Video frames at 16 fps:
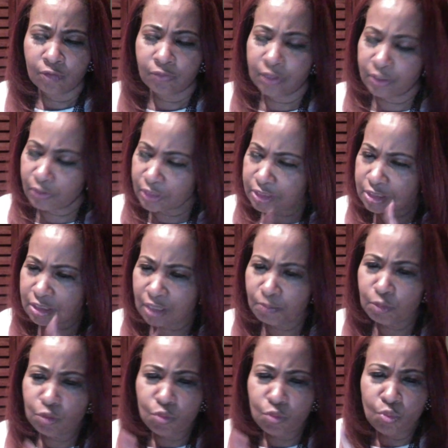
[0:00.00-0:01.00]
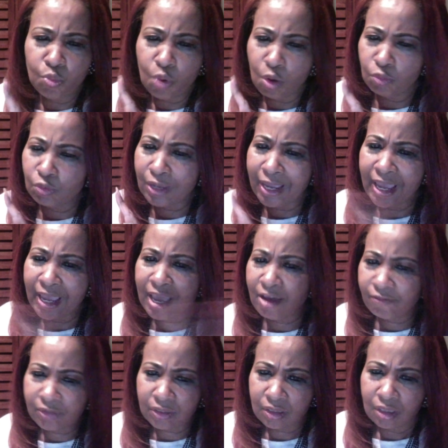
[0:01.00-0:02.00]
There are some who won't
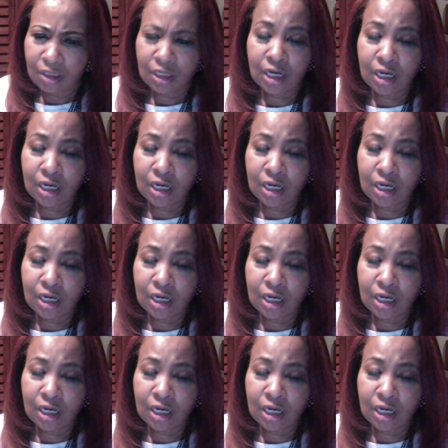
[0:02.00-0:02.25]
ever